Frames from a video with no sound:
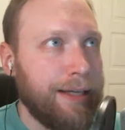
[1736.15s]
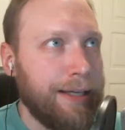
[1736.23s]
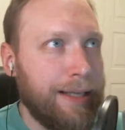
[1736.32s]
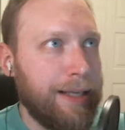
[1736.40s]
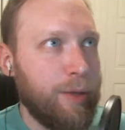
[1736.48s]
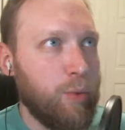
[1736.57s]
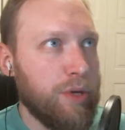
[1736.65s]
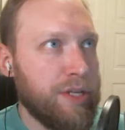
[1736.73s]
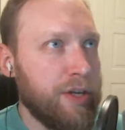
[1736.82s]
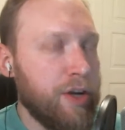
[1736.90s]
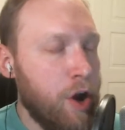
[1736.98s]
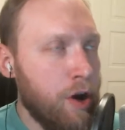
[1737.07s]
he
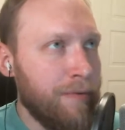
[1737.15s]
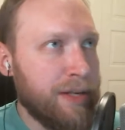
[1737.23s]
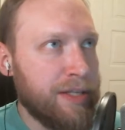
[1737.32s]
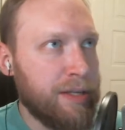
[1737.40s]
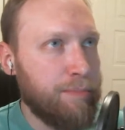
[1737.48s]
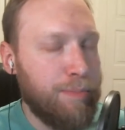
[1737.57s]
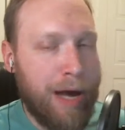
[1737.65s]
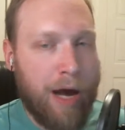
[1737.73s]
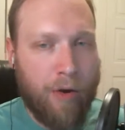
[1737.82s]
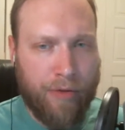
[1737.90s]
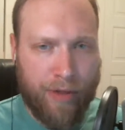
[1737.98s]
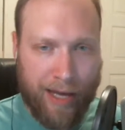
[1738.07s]
was nervous
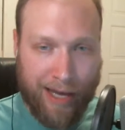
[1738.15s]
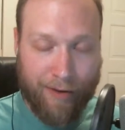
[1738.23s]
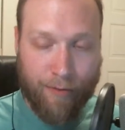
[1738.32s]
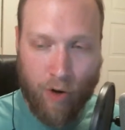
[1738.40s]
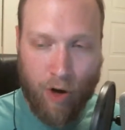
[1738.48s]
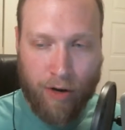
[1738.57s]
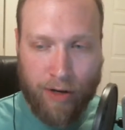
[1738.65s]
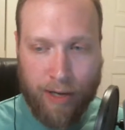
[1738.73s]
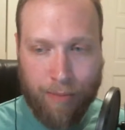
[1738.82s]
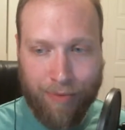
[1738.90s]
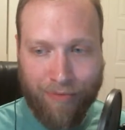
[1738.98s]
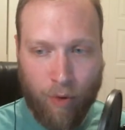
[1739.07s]
about the hit and run he
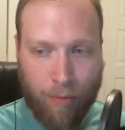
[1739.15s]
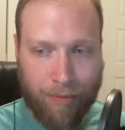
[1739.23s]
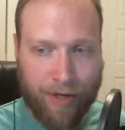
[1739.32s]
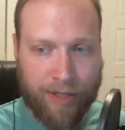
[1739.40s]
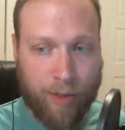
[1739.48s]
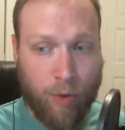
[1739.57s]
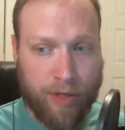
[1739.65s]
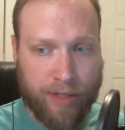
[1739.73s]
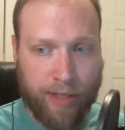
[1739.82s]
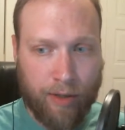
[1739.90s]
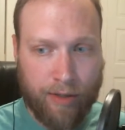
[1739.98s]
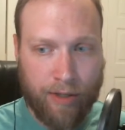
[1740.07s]
had performed because he was
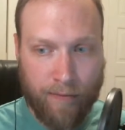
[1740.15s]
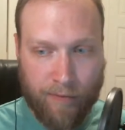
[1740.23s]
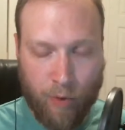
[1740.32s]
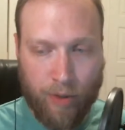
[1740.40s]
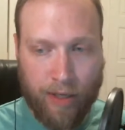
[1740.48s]
guilty of doing